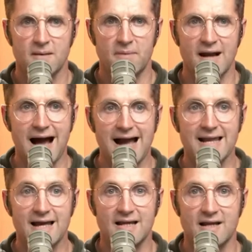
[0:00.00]
but I
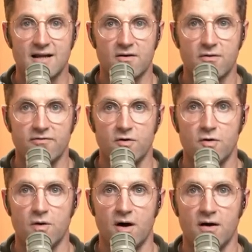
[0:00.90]
like a gear
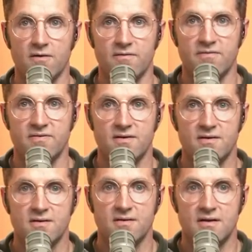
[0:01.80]
review of
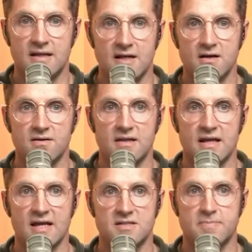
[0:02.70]
gear that
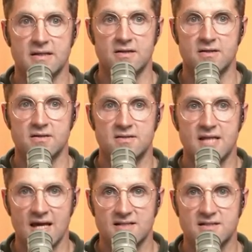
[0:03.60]
has been
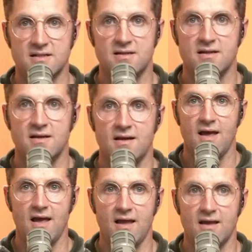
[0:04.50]
tested
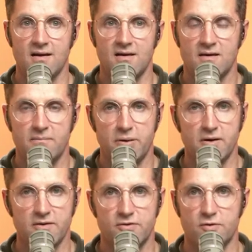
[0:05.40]
and
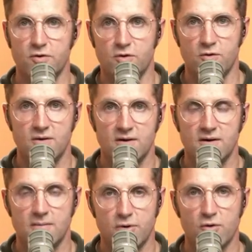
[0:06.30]
put through
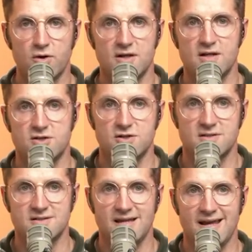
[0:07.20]
brutal
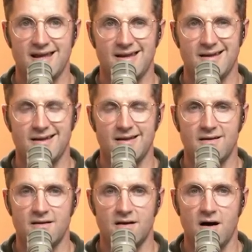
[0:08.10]
conditions and
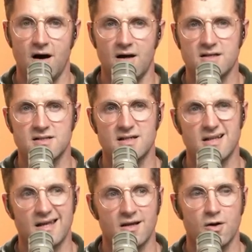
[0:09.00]
honestly,
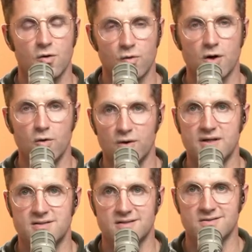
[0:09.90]
like, real
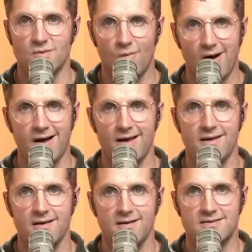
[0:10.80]
reasons
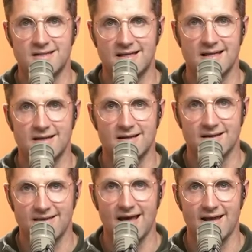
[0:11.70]
why to get
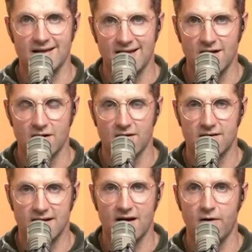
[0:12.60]
that gear.
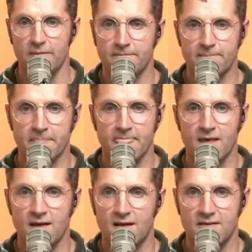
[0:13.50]
Now,
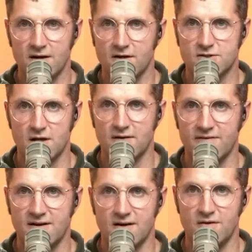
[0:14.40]
there are a ton
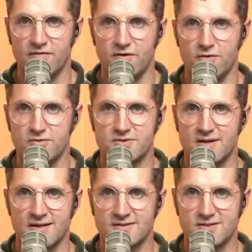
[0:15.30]
of gear reviews,
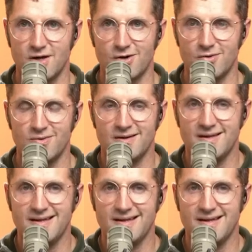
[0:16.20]
and so